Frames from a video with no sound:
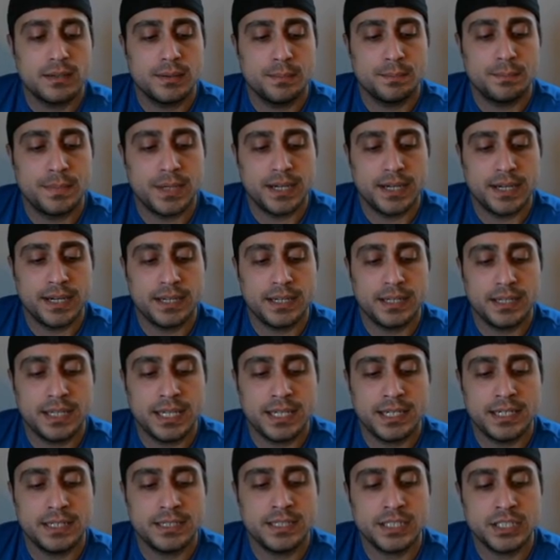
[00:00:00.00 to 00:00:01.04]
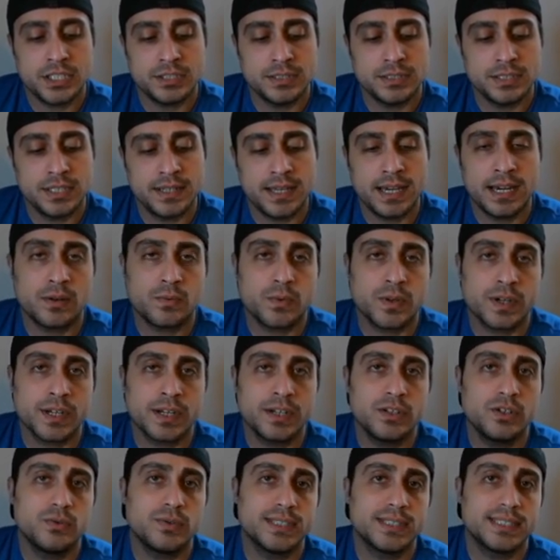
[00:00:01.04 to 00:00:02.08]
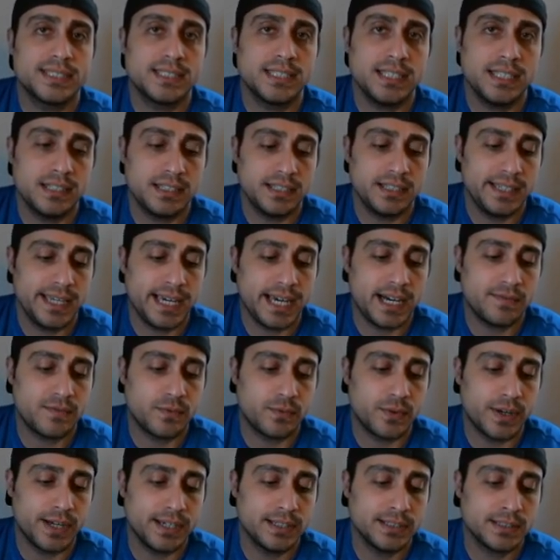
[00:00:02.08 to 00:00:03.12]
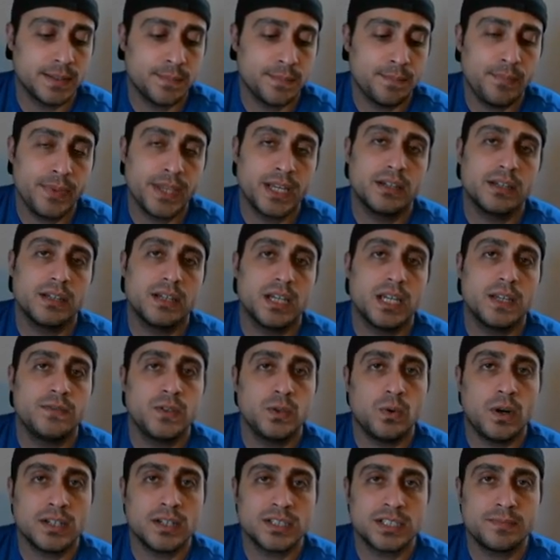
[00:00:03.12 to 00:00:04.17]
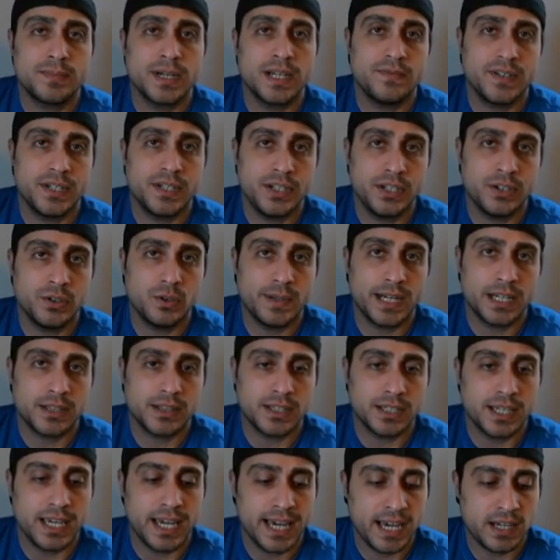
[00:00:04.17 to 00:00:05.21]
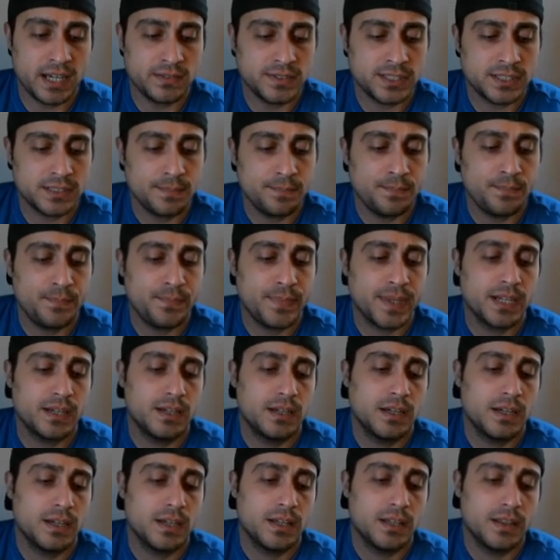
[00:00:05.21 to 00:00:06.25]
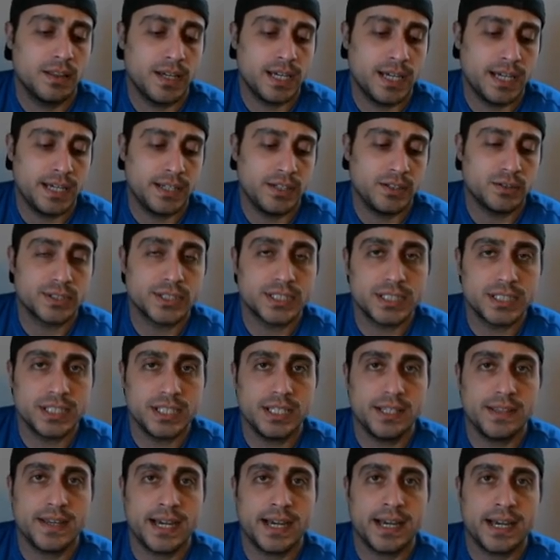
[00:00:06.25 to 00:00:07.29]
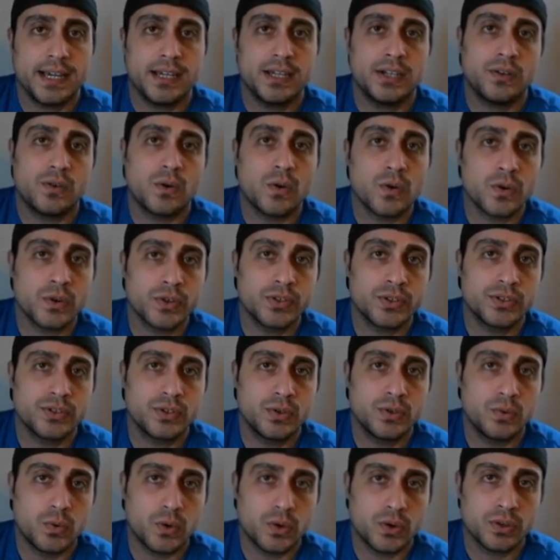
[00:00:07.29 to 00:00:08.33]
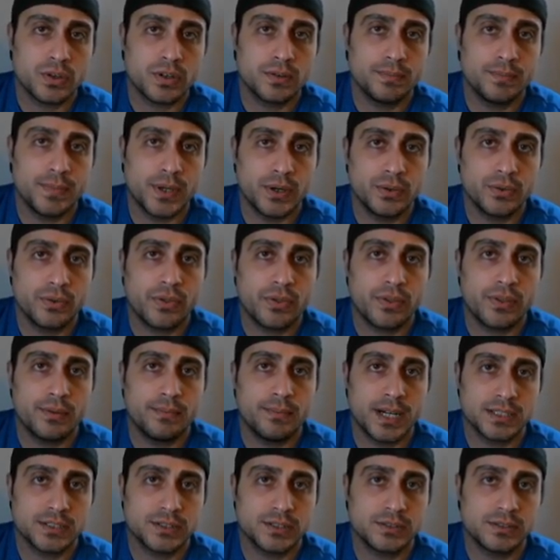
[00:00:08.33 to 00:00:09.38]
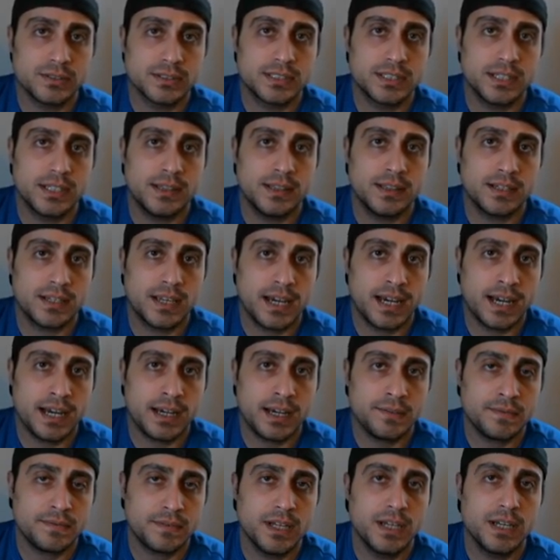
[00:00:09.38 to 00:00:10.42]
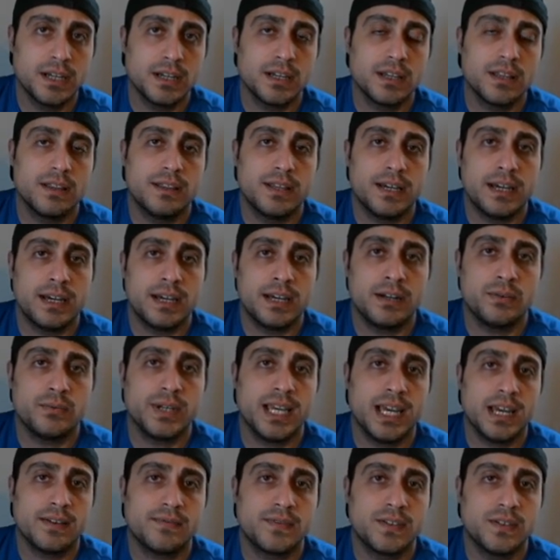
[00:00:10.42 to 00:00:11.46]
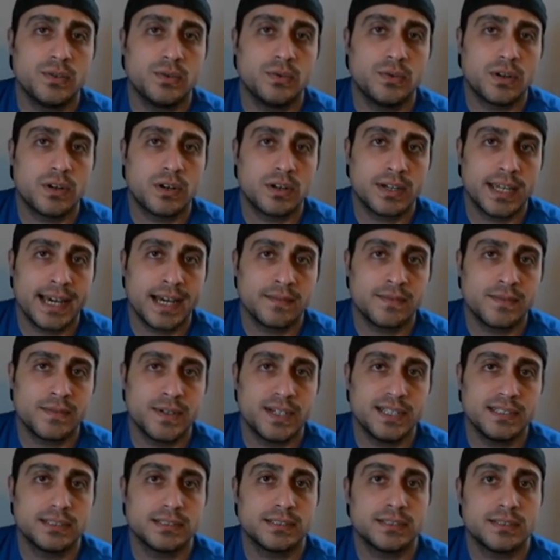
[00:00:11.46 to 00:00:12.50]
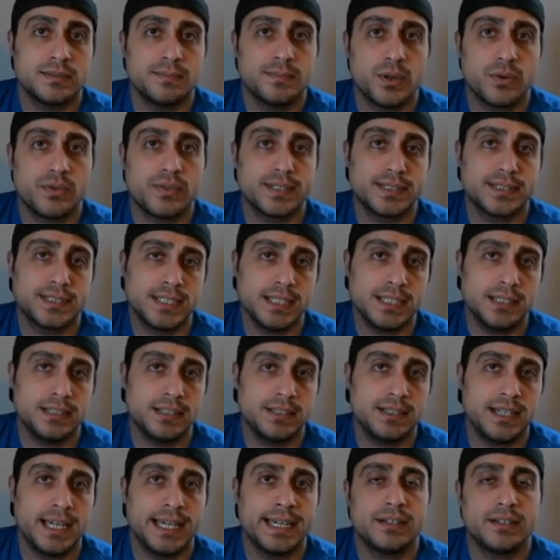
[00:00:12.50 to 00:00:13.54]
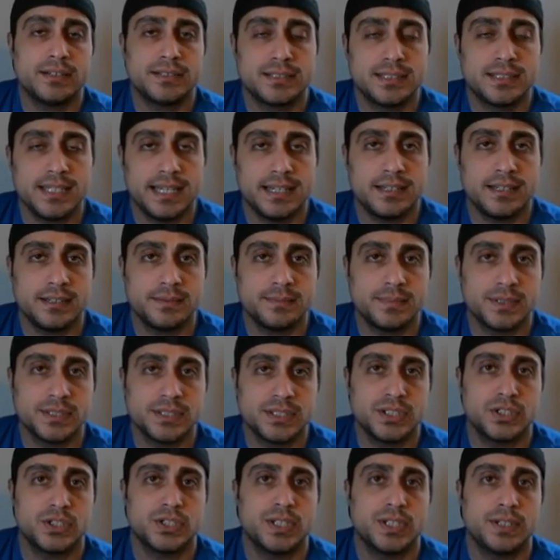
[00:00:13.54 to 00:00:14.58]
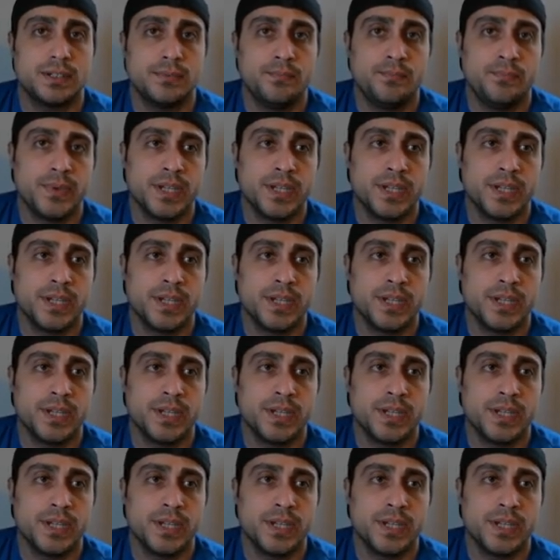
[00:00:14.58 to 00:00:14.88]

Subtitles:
But in addition to that, we're going to do a seated calf raise. If you watched my video about the calves, then you'll see that in order to work both muscles in the calf, then we have to do our calf raises in both a seated and a standing position,